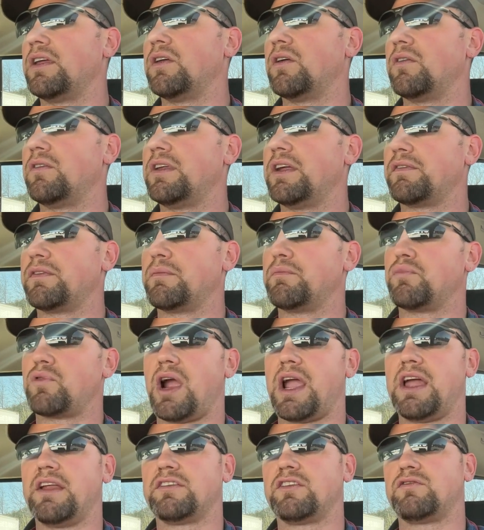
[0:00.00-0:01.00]
you know, different
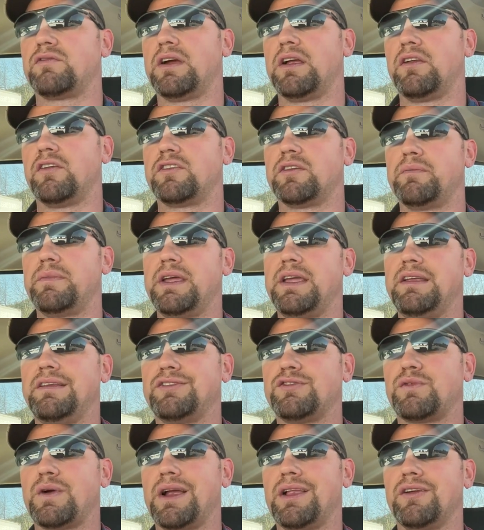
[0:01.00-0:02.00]
brands of trailer. To me,
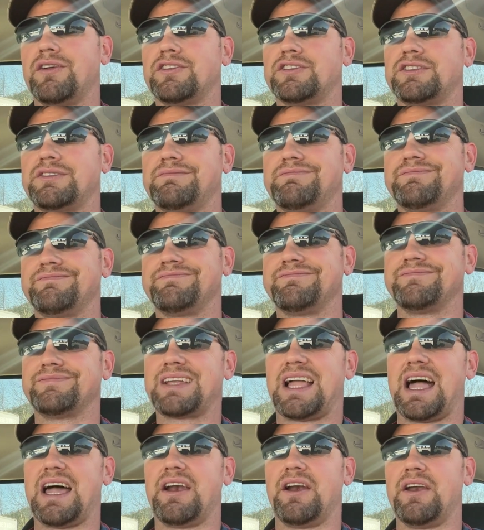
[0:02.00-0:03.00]
trailers,
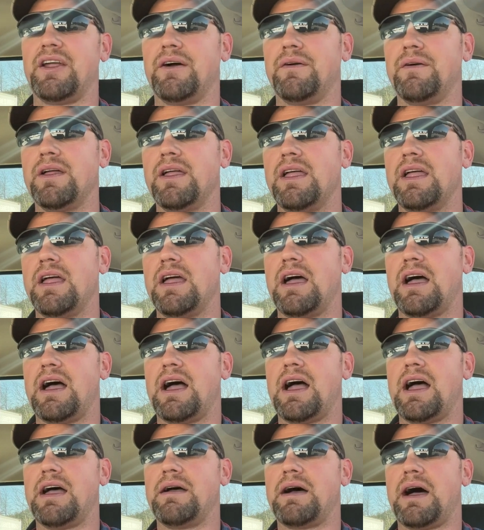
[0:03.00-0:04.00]
I don't
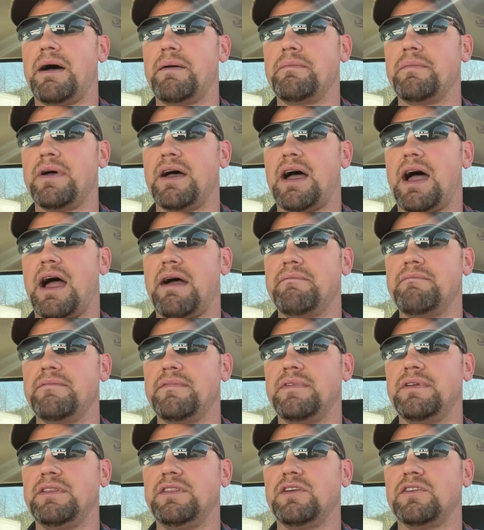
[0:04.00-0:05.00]
know.
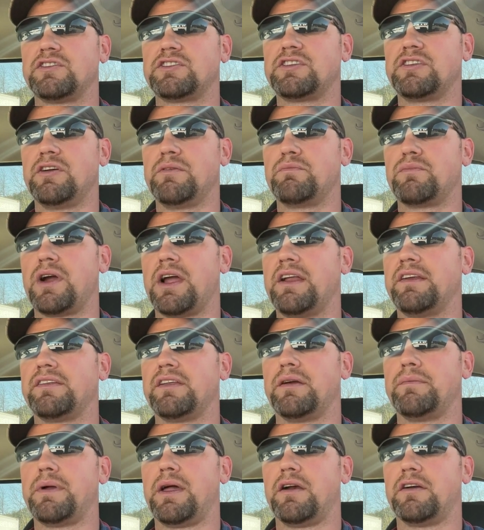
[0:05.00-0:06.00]
There's certain brands
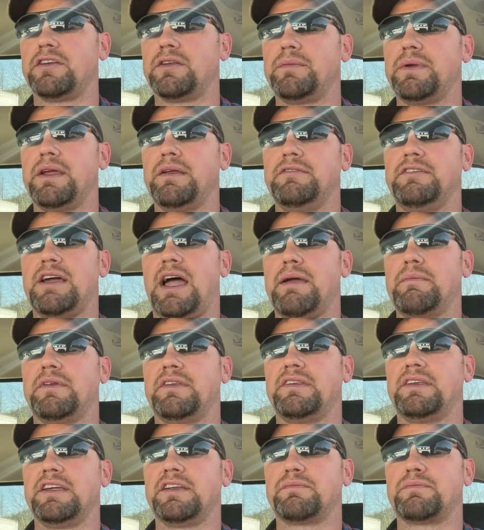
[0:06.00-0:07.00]
that are better. To me,
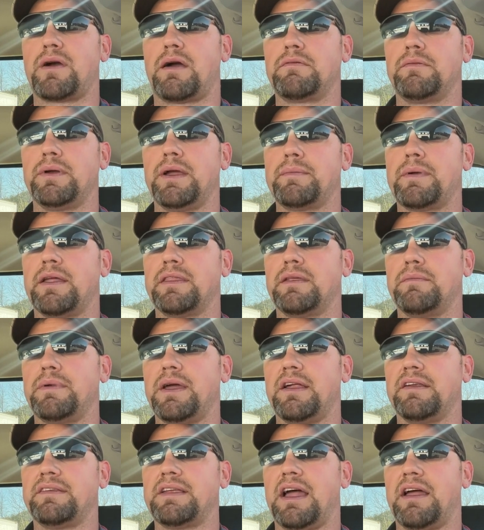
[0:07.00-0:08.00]
Diamond C is probably about the
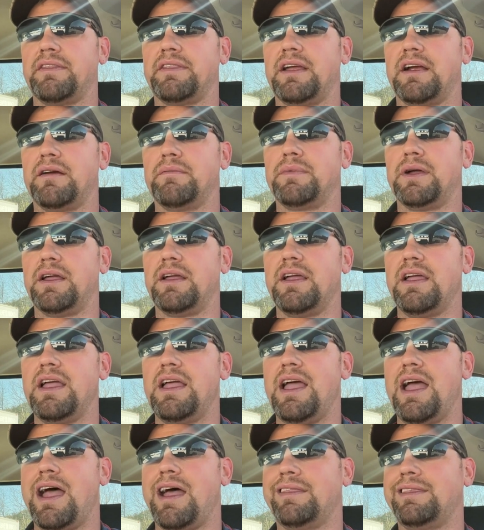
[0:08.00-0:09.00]
best out there. But
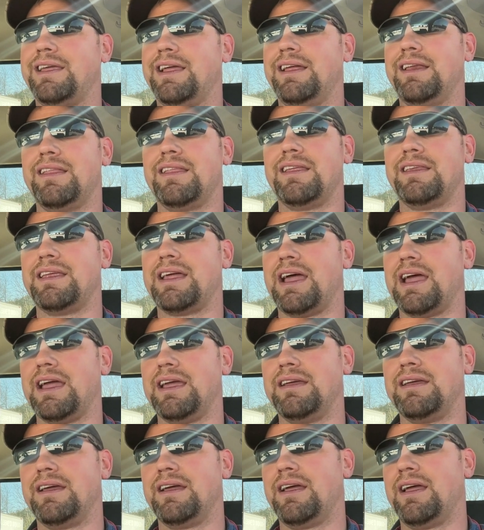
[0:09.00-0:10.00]
at the end of the
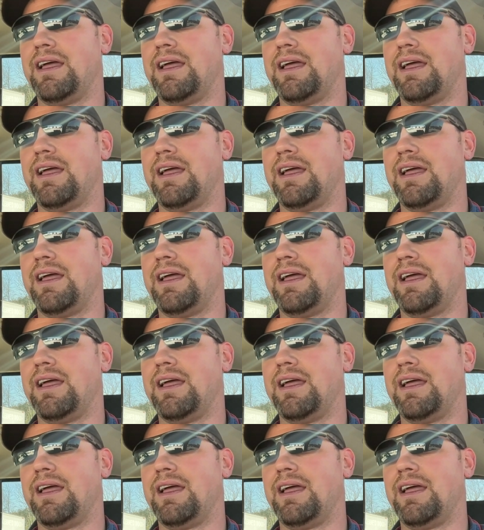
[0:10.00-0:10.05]
day,